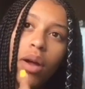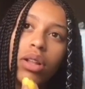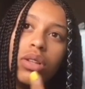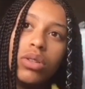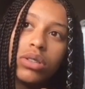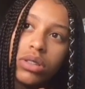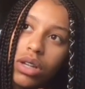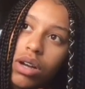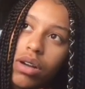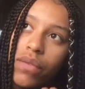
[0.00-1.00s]
bought a little
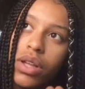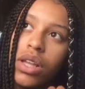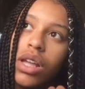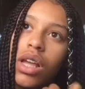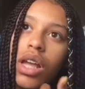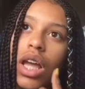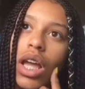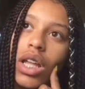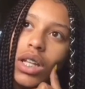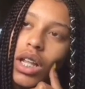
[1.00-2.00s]
stuff,
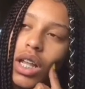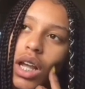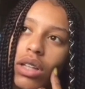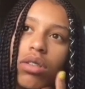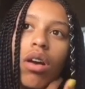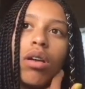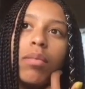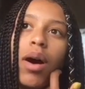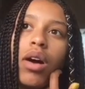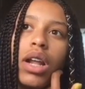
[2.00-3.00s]
and then I
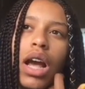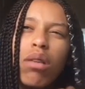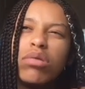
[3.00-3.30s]
thought about it.